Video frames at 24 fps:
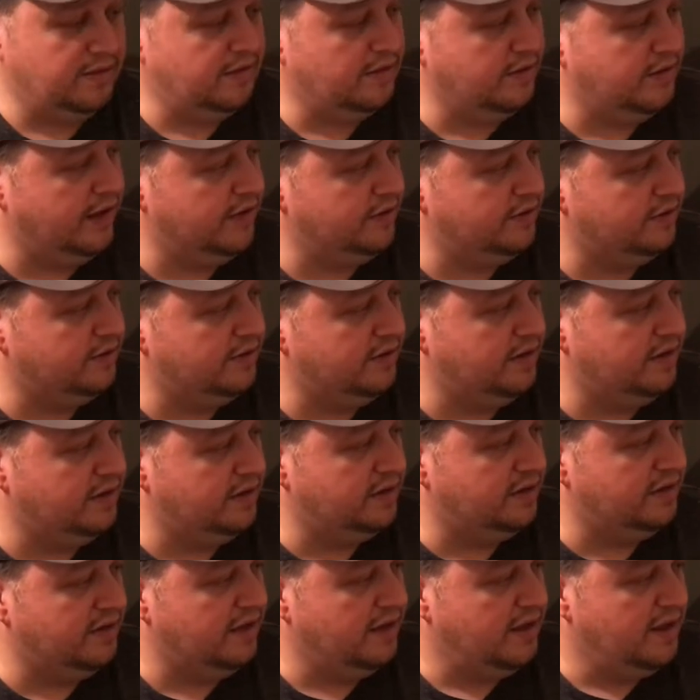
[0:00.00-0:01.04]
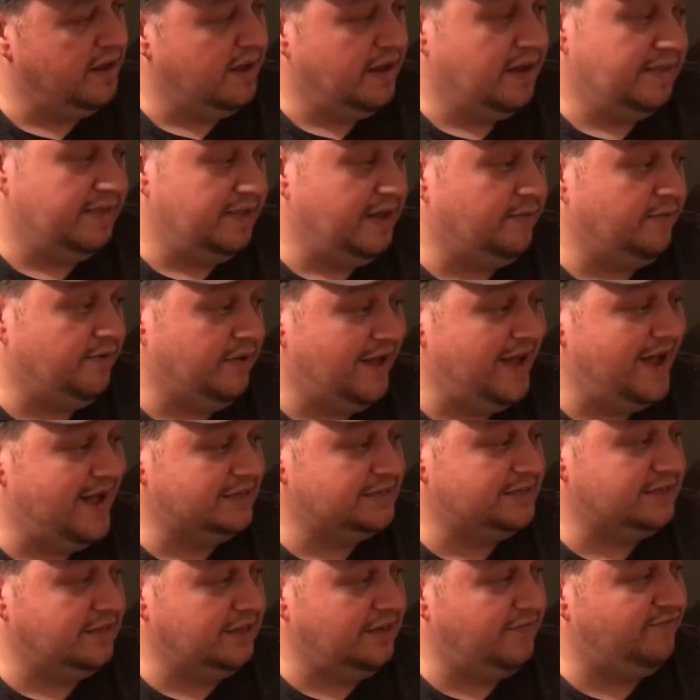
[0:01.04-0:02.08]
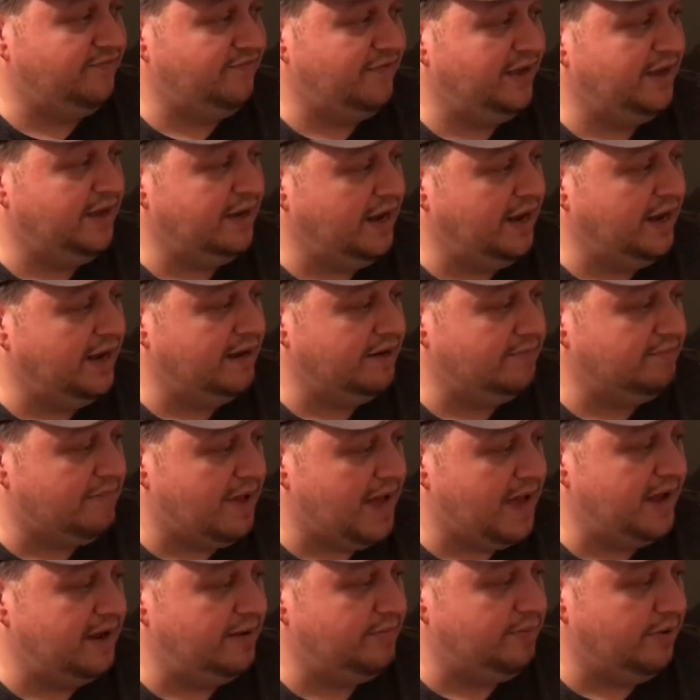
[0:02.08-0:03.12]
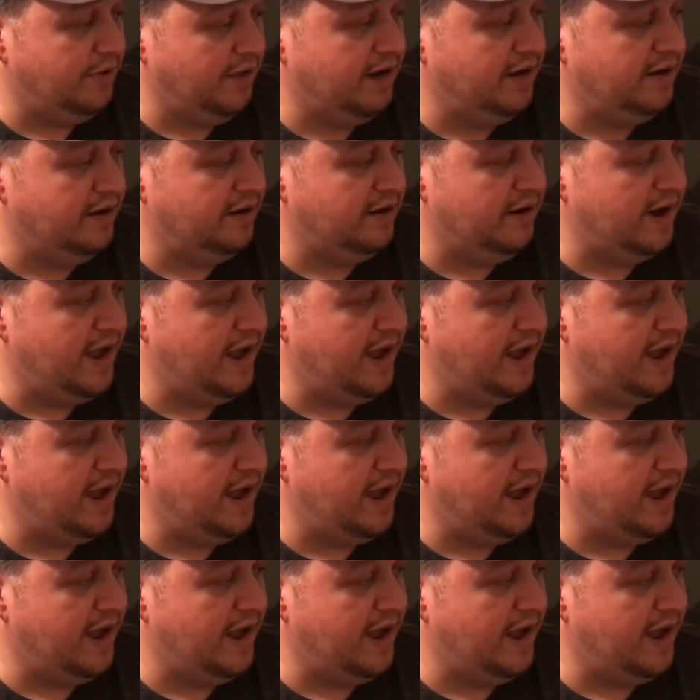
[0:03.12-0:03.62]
Laserdisc that will actually fit in my player.